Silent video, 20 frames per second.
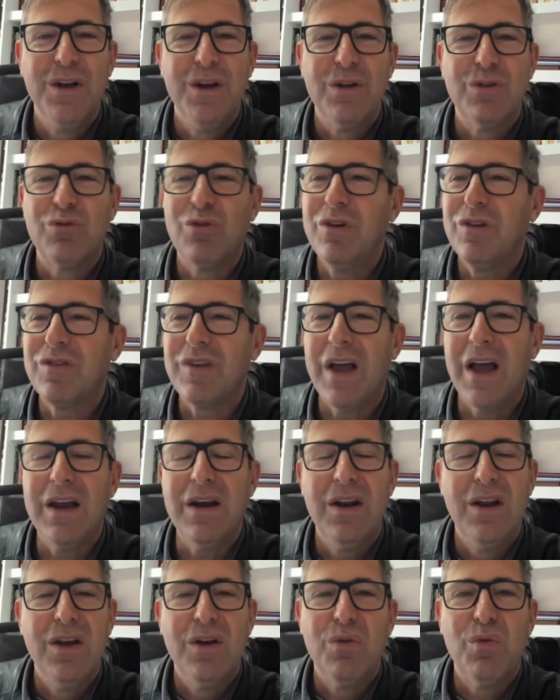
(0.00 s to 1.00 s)
to decide,
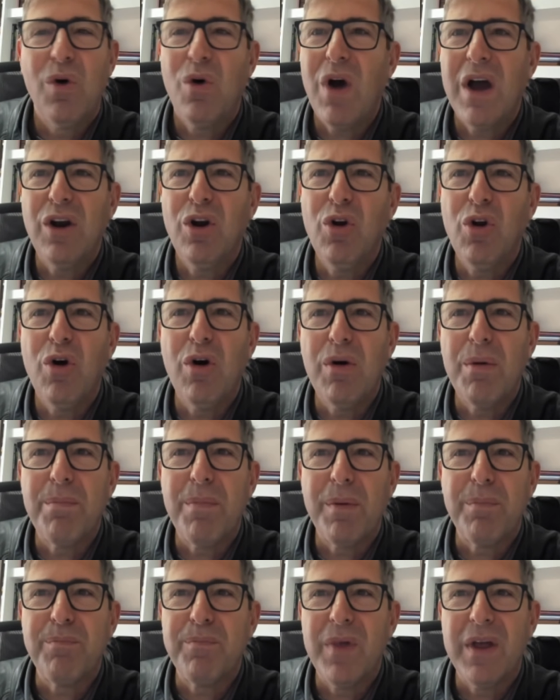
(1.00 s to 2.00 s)
well, I don't
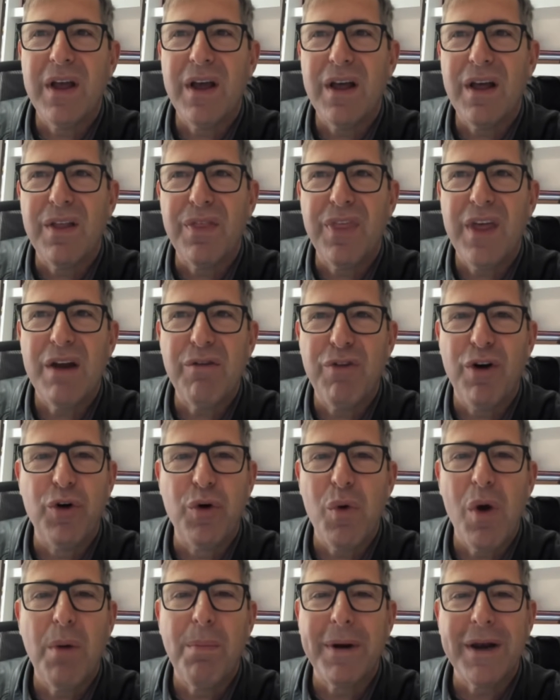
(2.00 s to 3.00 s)
know that very
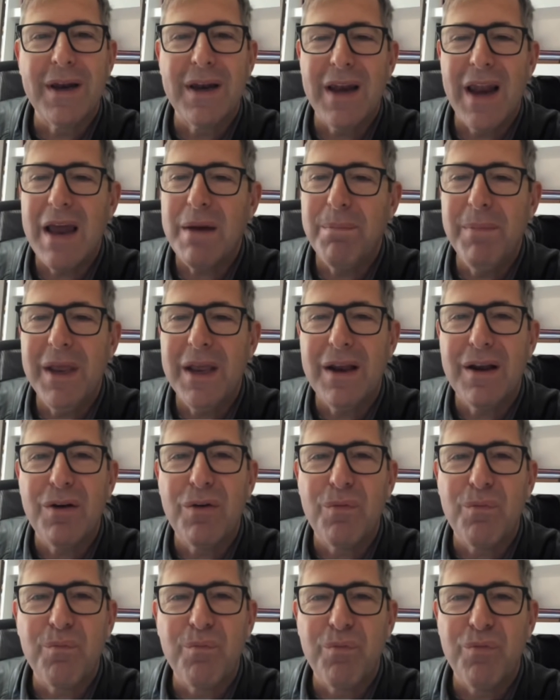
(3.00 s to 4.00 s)
well, but let me
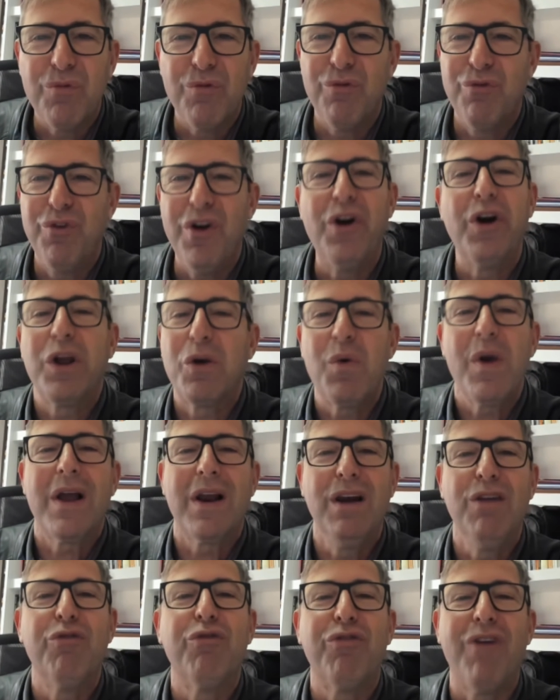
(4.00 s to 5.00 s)
very
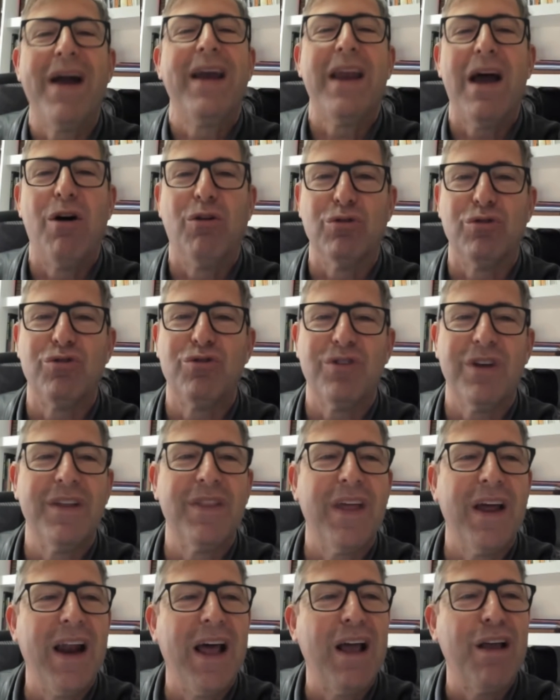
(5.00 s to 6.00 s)
quickly find out. And
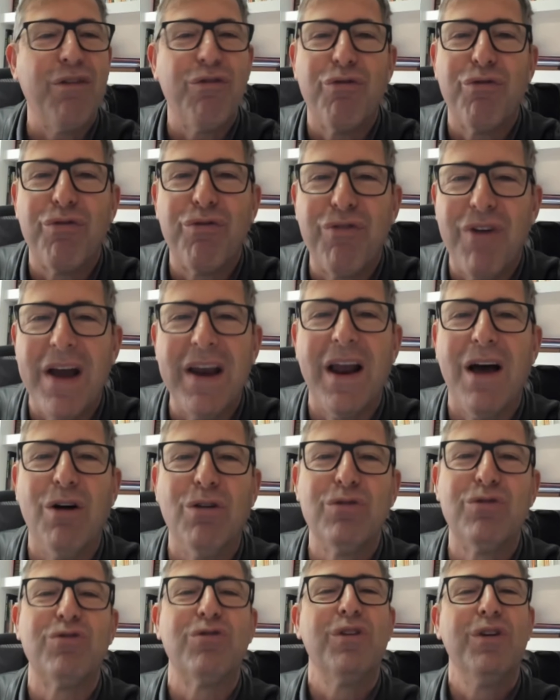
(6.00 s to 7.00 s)
then I find
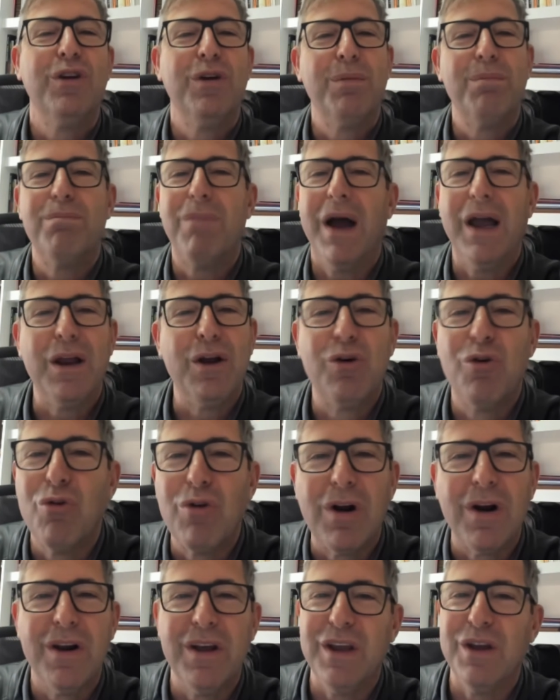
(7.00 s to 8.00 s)
out by
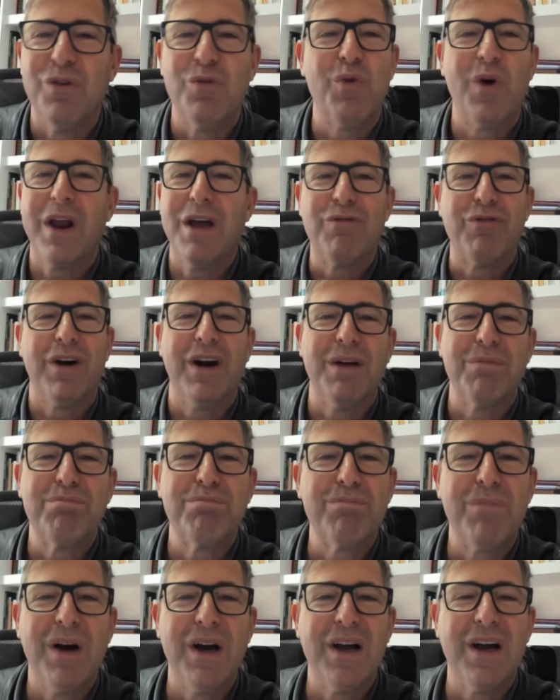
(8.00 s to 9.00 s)
Googling whatever
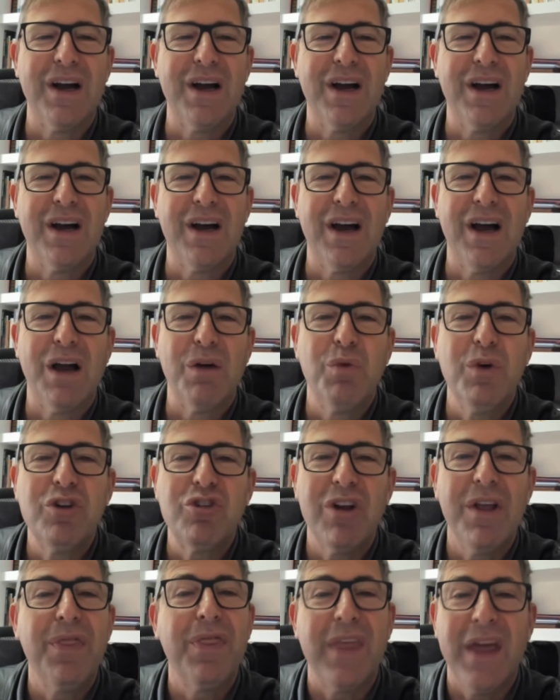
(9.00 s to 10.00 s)
I wish,
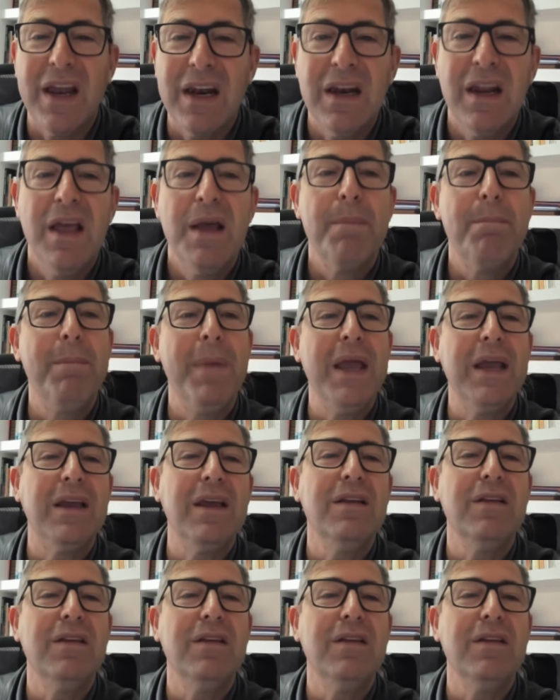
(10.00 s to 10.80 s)
and then making